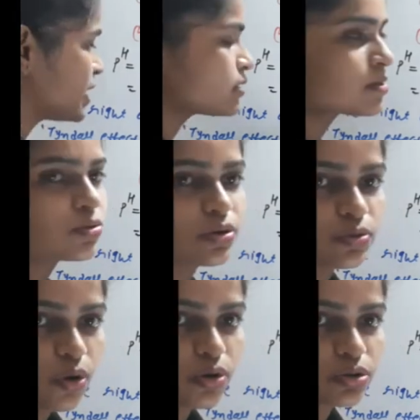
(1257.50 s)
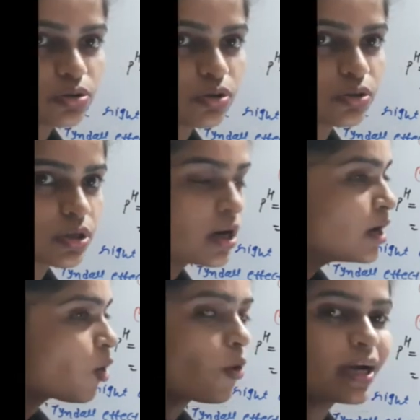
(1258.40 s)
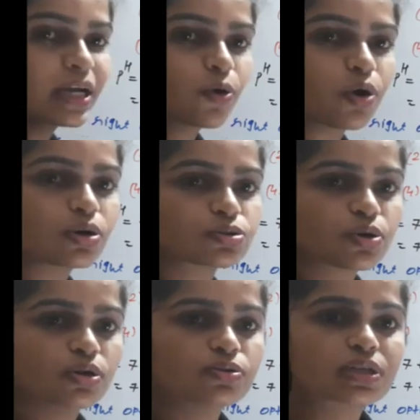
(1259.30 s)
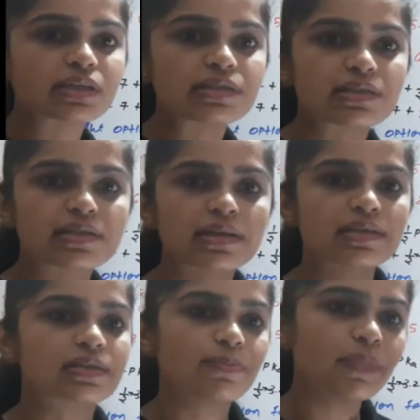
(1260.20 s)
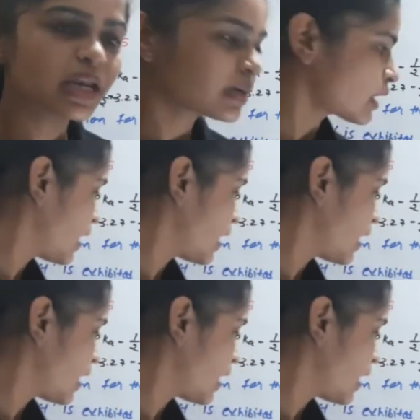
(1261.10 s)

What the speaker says: is the not colloid solution. Only colloid solution consider is the milk